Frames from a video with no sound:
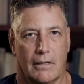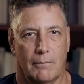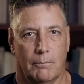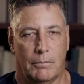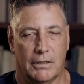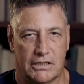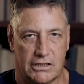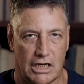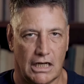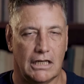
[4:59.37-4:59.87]

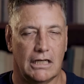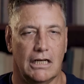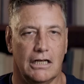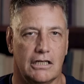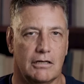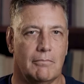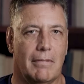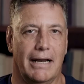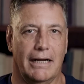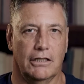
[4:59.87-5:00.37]
particularly
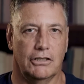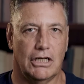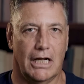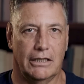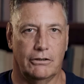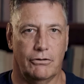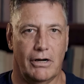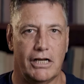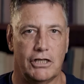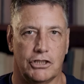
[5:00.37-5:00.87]
to manage
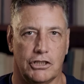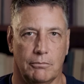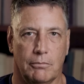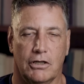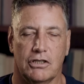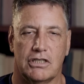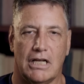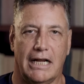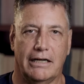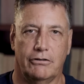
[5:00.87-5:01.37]
hydration,
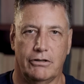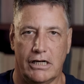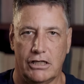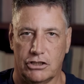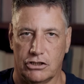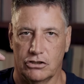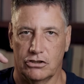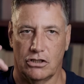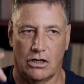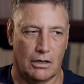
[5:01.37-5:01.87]
because
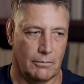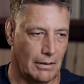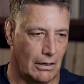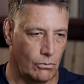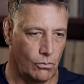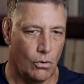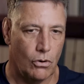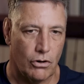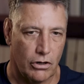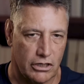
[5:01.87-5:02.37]
hydration is not
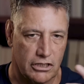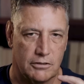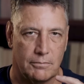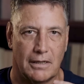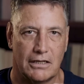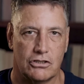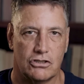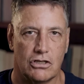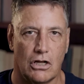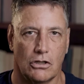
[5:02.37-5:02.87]
about water, it's
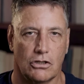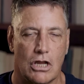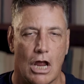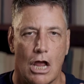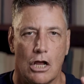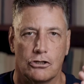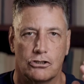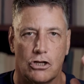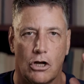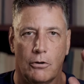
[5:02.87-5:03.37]
about salt.
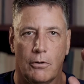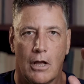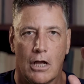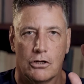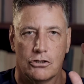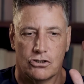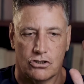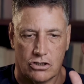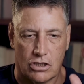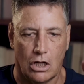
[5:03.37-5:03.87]

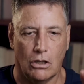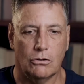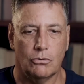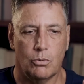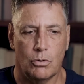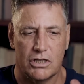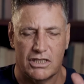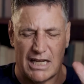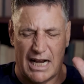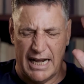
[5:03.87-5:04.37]
So salt
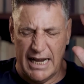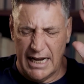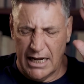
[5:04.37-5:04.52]
was an